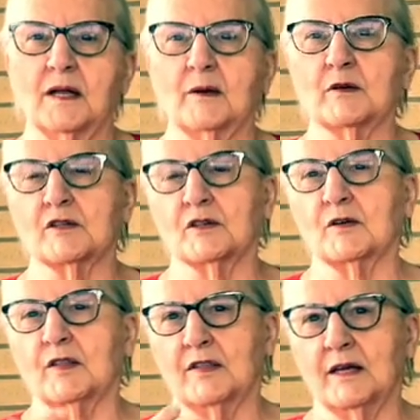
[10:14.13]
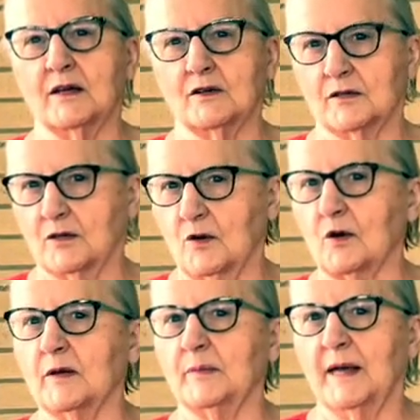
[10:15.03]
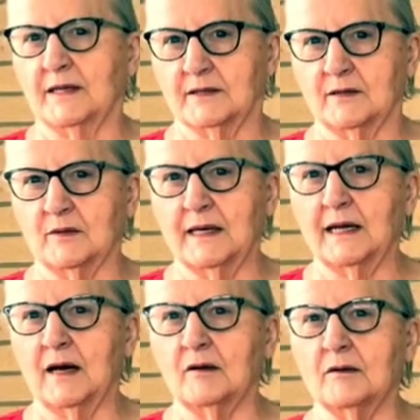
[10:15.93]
Which is a good thing because Corey passed away now.